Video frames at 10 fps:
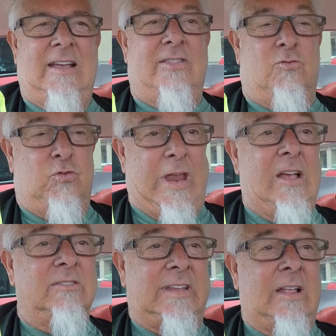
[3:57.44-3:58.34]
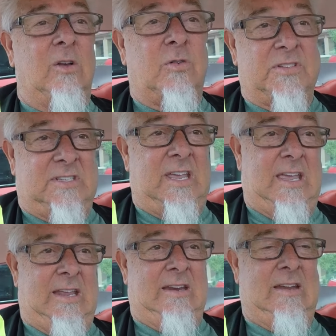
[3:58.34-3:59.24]
the real deal
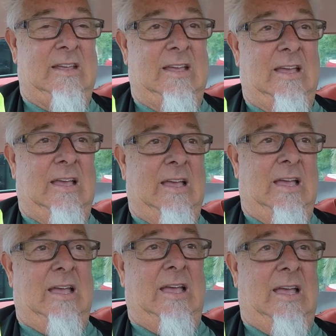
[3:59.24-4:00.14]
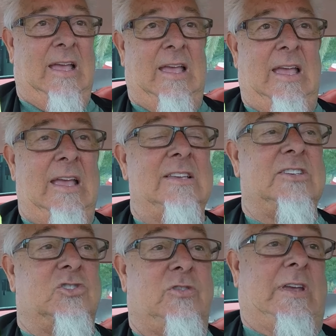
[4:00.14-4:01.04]
Christine,
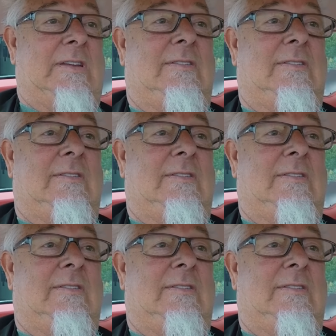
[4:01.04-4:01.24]
is a treat.